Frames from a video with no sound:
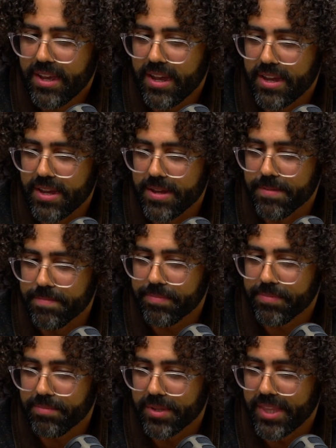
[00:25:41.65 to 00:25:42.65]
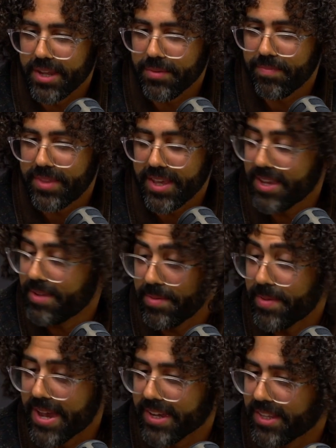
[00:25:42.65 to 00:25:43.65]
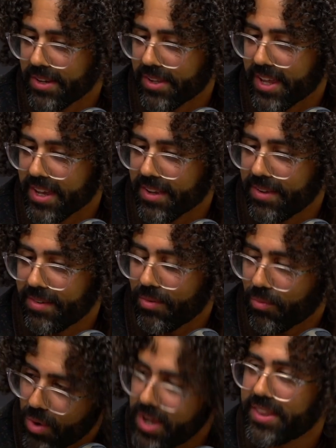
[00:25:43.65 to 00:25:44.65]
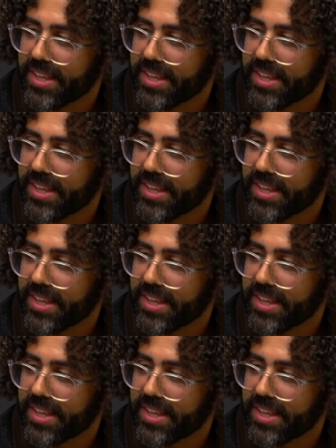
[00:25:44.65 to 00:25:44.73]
But they hit me back and they were like, what?